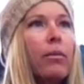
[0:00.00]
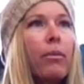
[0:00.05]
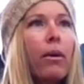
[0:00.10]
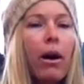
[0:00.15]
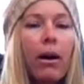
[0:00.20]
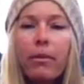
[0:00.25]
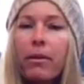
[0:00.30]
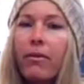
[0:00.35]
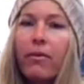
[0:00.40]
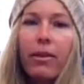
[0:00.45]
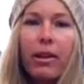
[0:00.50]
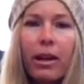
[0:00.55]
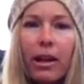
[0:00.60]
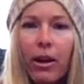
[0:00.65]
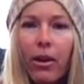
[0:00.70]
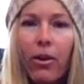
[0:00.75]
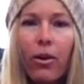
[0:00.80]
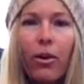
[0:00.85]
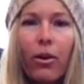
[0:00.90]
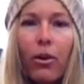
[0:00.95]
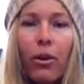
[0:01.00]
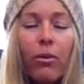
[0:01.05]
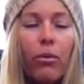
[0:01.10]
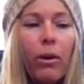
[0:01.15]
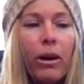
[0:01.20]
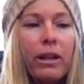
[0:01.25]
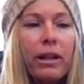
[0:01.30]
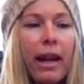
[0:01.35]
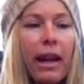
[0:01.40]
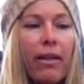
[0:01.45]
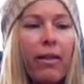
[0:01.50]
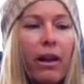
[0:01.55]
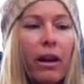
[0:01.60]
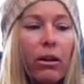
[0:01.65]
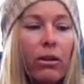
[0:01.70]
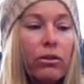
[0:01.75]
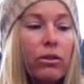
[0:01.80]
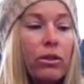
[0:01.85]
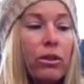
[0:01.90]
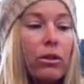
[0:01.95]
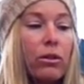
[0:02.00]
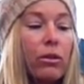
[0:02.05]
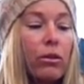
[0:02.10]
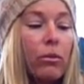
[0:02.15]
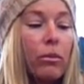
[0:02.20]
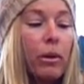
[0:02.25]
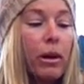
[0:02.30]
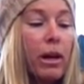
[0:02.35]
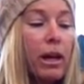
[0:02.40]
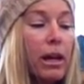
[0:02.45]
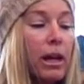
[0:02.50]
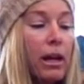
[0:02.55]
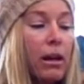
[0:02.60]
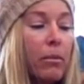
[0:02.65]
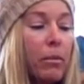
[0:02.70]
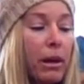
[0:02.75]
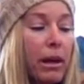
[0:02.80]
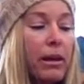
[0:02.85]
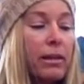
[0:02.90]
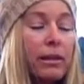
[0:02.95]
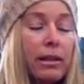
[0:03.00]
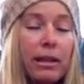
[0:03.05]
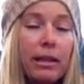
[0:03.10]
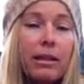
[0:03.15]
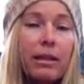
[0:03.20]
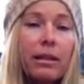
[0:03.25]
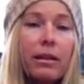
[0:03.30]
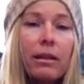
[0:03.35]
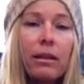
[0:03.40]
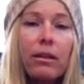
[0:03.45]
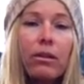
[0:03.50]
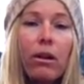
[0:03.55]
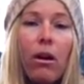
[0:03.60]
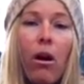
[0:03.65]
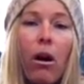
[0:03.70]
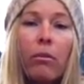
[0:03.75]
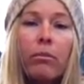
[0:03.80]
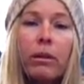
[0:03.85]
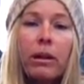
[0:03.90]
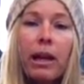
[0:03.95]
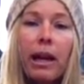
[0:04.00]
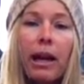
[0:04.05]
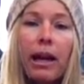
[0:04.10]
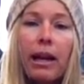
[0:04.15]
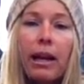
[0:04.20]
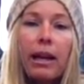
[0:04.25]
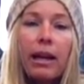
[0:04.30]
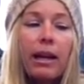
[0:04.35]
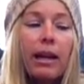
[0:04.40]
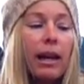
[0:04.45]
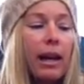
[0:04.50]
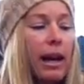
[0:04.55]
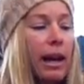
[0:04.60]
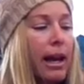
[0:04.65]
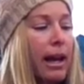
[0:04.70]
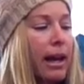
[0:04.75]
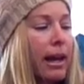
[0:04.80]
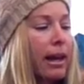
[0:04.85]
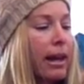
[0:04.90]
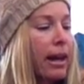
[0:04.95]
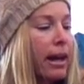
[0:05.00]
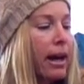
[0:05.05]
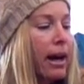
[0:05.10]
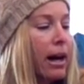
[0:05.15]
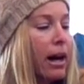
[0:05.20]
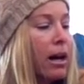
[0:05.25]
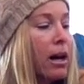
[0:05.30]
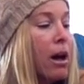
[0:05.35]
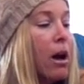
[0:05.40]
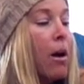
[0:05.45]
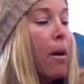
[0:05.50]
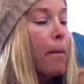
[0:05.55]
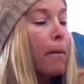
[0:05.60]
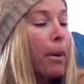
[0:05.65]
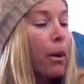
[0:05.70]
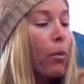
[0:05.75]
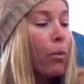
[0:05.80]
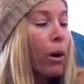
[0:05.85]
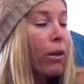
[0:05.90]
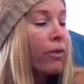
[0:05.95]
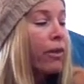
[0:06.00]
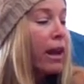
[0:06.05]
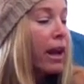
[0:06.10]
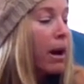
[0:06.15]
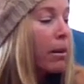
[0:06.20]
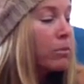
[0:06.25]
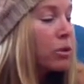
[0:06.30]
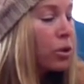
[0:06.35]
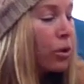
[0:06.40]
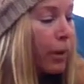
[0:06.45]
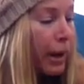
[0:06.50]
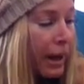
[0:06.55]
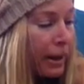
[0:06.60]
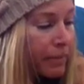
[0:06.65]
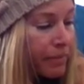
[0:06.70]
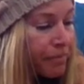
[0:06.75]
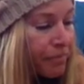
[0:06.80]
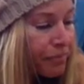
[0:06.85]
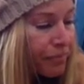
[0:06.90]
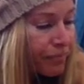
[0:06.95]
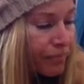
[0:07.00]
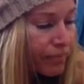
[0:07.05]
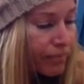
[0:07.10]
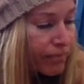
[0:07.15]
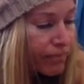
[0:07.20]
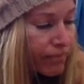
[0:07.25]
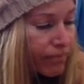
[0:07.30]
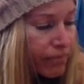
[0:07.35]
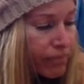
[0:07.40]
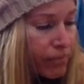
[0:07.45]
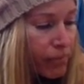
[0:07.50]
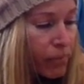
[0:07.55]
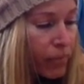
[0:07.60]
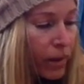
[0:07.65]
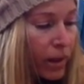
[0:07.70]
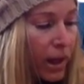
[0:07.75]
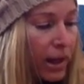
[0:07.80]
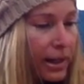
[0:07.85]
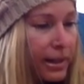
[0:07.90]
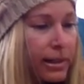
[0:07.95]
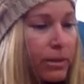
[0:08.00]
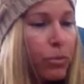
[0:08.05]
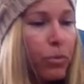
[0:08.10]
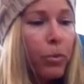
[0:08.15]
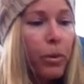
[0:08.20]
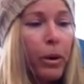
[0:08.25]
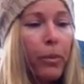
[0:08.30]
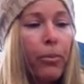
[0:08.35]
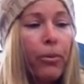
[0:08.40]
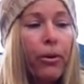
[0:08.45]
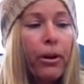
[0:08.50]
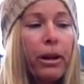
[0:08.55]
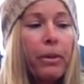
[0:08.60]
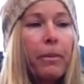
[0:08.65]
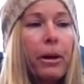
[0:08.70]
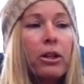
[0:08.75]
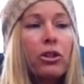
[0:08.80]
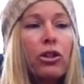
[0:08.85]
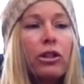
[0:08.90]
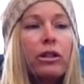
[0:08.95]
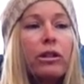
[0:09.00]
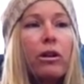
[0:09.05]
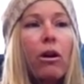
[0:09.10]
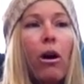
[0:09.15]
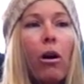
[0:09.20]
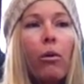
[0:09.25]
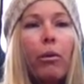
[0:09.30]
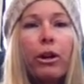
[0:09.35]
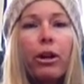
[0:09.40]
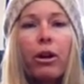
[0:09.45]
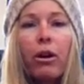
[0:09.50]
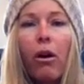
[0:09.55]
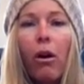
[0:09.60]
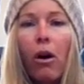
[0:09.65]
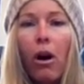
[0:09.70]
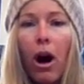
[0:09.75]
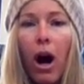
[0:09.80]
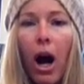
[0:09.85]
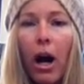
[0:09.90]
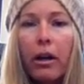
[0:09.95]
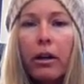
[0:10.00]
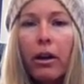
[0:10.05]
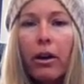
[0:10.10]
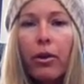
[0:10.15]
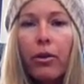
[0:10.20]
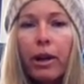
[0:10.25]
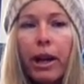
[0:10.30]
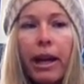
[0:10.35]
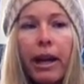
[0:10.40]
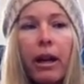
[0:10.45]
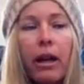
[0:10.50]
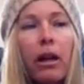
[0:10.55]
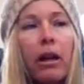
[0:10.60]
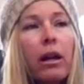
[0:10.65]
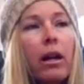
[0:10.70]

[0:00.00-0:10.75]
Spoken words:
probably video one day that I'll do, because it is a little complicated. And but one thing I'm doing is it's called what you call hot coating,